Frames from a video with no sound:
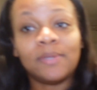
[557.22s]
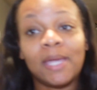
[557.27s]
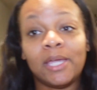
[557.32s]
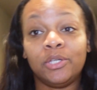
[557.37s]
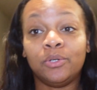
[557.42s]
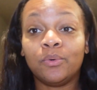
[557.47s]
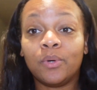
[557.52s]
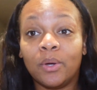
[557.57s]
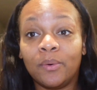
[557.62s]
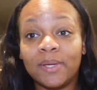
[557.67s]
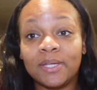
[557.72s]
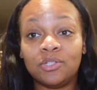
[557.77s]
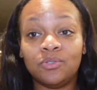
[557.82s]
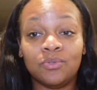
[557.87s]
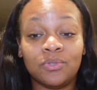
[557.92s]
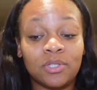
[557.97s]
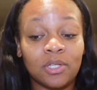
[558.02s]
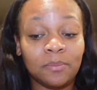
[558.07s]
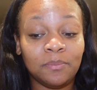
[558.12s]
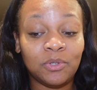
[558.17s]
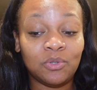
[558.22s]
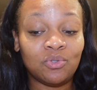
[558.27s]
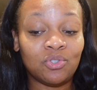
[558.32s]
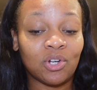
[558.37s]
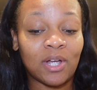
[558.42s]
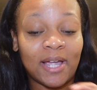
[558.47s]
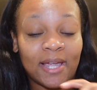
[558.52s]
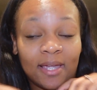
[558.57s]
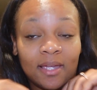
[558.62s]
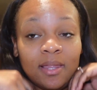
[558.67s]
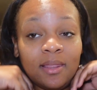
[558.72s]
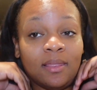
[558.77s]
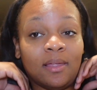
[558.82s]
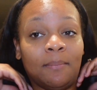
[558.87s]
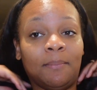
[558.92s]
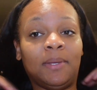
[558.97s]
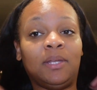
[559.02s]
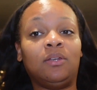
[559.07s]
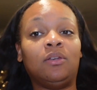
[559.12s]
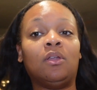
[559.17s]
yeah, you go get you some, you try it, and
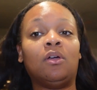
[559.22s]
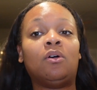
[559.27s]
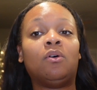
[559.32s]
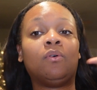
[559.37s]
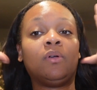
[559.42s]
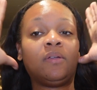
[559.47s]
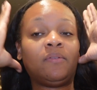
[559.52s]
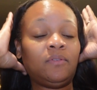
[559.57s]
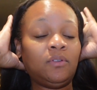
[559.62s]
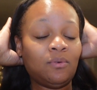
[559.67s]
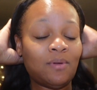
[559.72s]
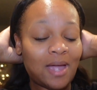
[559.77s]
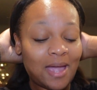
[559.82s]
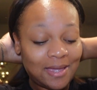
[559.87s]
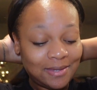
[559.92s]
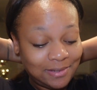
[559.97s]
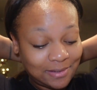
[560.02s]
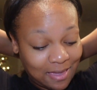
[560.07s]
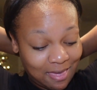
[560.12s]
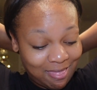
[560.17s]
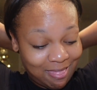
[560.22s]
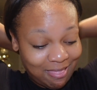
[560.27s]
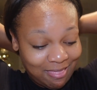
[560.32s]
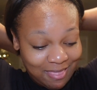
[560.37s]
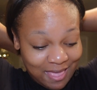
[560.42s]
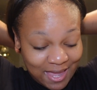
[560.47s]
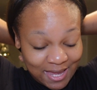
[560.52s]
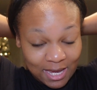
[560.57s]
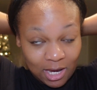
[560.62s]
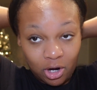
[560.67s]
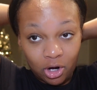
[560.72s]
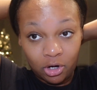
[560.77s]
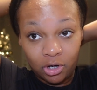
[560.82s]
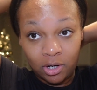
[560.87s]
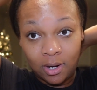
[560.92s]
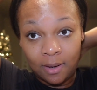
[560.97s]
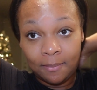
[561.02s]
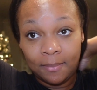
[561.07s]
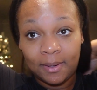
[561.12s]
let me know if you guys like it or not.